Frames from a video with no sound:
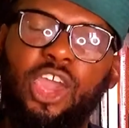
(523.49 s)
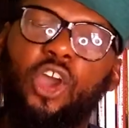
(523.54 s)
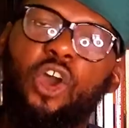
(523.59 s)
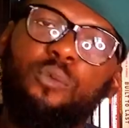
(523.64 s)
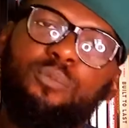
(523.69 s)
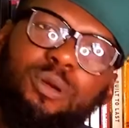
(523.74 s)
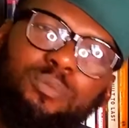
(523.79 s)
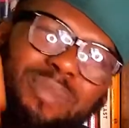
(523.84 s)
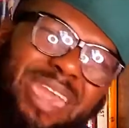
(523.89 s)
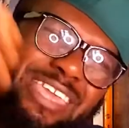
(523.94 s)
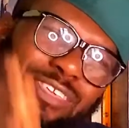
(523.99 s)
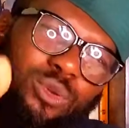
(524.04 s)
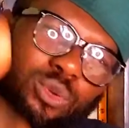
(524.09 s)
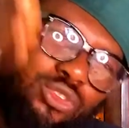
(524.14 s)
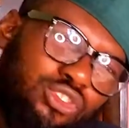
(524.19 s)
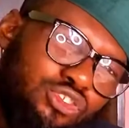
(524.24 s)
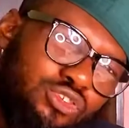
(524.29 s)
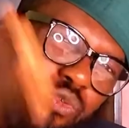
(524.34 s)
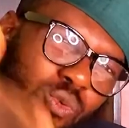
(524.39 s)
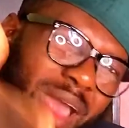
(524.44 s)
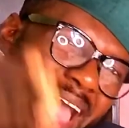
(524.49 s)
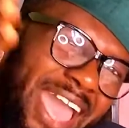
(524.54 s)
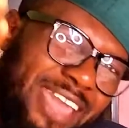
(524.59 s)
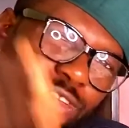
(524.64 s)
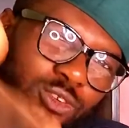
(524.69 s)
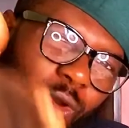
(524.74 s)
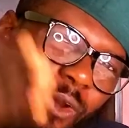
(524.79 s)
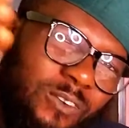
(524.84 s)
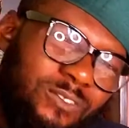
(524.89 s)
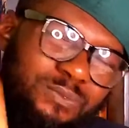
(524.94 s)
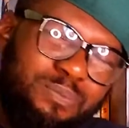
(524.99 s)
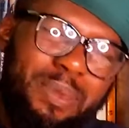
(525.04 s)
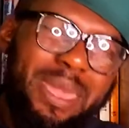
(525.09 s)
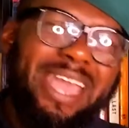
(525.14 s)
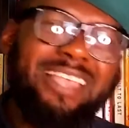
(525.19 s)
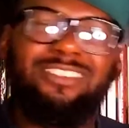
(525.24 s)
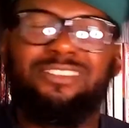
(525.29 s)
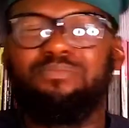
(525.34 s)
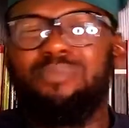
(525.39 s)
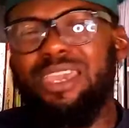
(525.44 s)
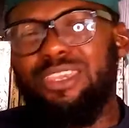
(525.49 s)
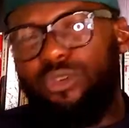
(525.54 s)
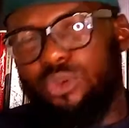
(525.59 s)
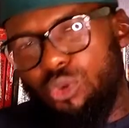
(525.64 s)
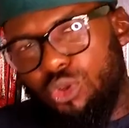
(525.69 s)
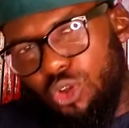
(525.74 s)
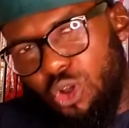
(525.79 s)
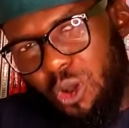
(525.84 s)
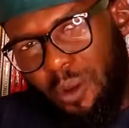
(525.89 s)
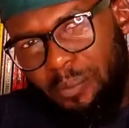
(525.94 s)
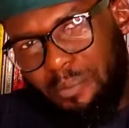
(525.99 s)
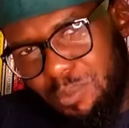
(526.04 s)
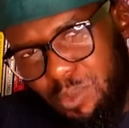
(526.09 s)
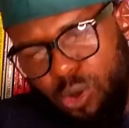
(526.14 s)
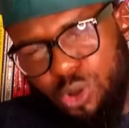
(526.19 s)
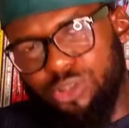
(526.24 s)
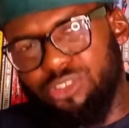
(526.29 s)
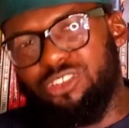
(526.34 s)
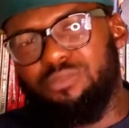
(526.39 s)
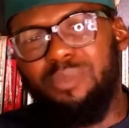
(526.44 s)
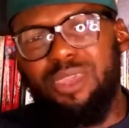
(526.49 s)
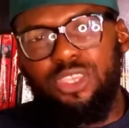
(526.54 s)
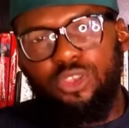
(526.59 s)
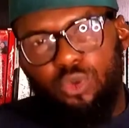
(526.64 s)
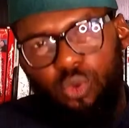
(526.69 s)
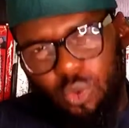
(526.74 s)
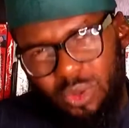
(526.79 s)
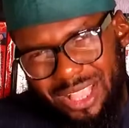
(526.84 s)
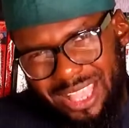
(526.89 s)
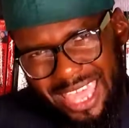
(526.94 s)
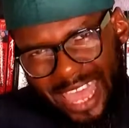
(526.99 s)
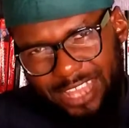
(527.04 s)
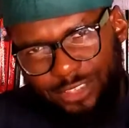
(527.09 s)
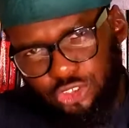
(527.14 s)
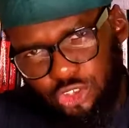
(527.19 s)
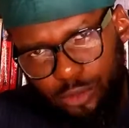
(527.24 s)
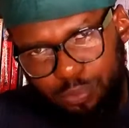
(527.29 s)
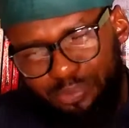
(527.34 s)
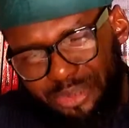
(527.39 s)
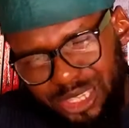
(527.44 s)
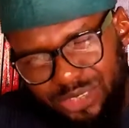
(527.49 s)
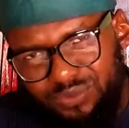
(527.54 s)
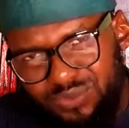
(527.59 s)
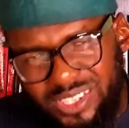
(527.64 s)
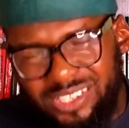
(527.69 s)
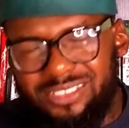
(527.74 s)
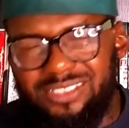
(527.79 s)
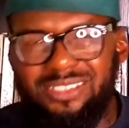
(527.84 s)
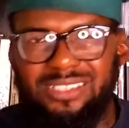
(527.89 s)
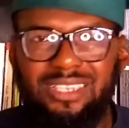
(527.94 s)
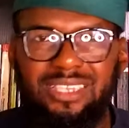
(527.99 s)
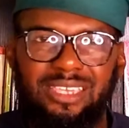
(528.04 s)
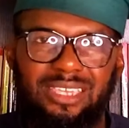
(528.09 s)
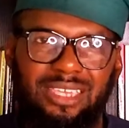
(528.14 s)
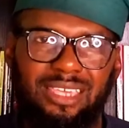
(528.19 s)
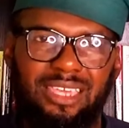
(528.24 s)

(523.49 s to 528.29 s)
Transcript: May you try your best. May you come out. May you go get your PVC.